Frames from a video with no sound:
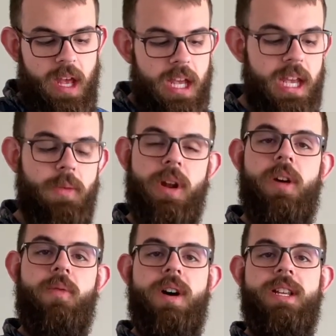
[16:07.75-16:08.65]
Yet what I
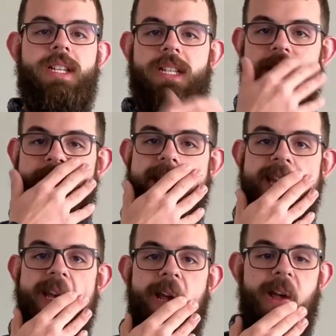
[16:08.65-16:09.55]
want us to
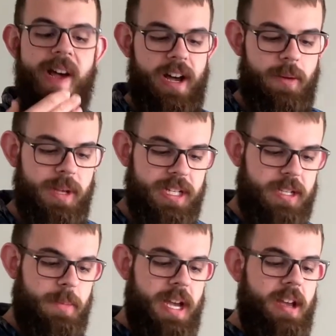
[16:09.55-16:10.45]
see, in
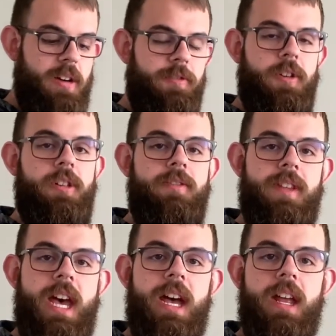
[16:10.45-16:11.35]
spite of all of
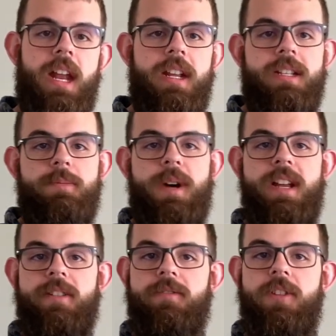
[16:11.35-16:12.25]
that, and in
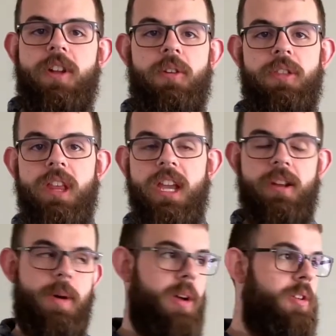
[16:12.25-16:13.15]
spite of, thinking
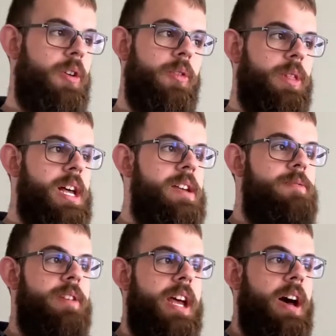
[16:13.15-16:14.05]
about your own
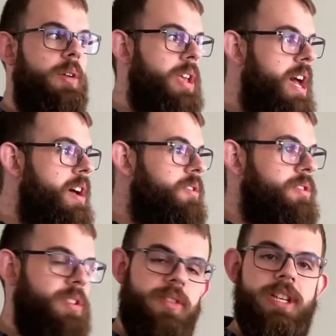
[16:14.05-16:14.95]
life and how,
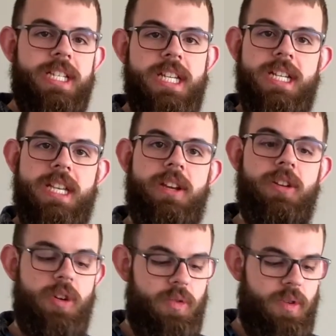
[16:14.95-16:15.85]
there's all these things that
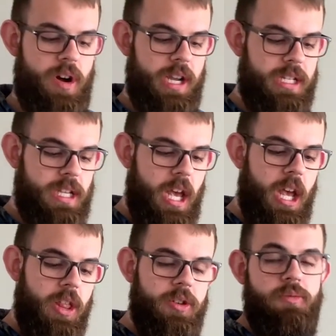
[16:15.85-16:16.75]
could go wrong, is
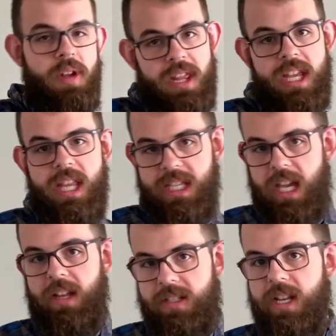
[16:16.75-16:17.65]
there's one thing that's
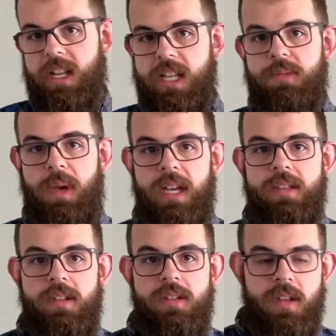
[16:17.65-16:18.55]
constant in this
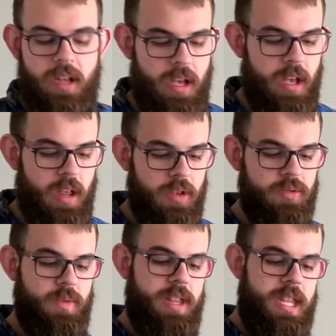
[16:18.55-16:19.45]
passage. There's
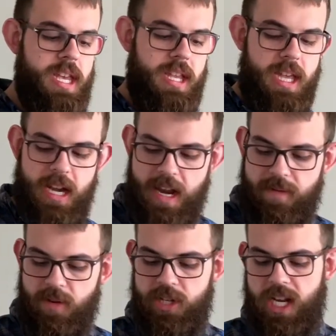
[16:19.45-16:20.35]
one thing that
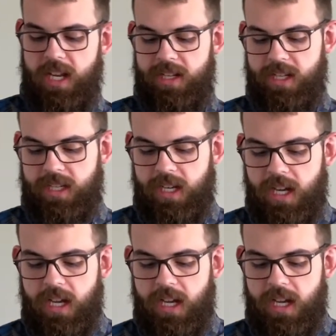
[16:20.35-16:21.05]
never changes.